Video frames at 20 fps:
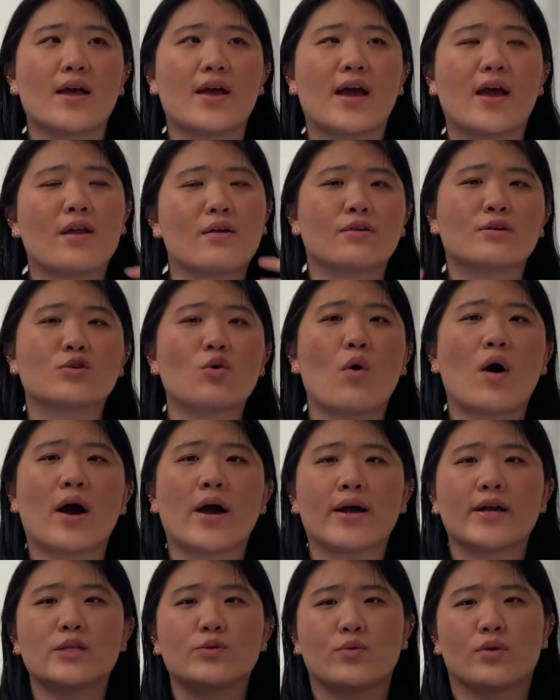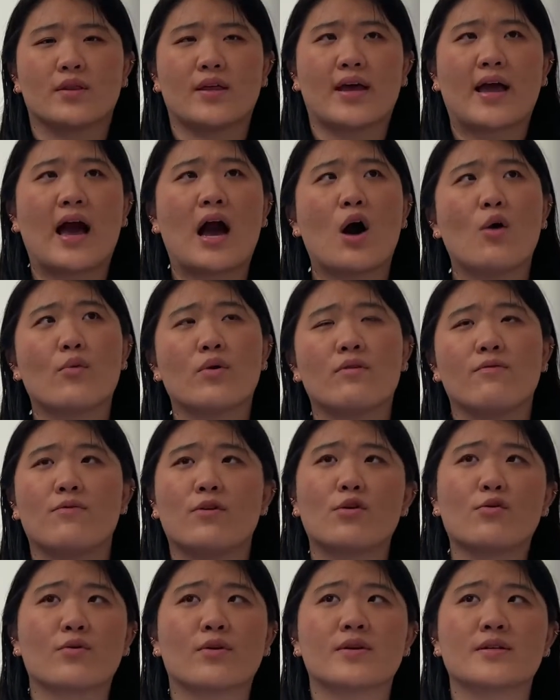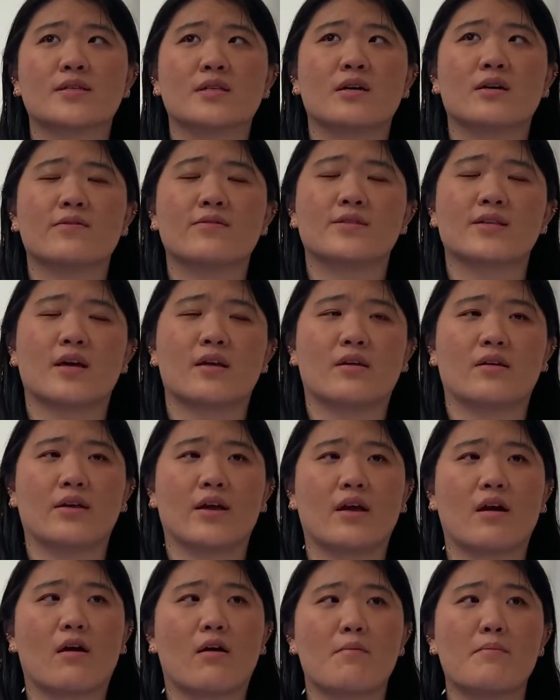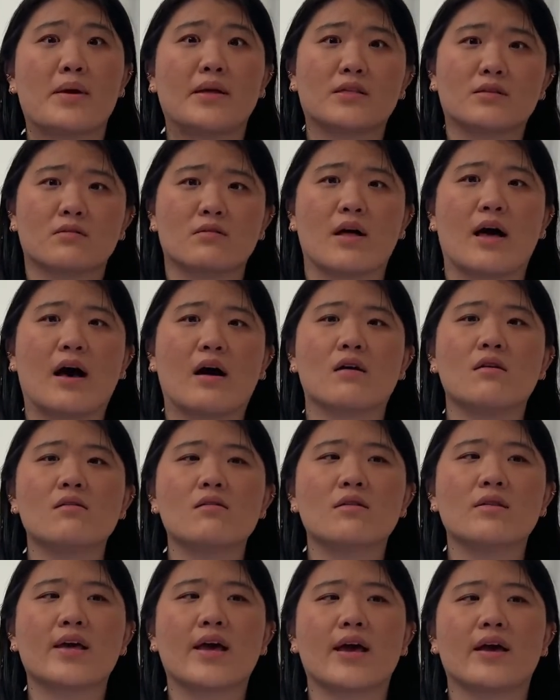intertwined with like how we view ourselves and like our mental health,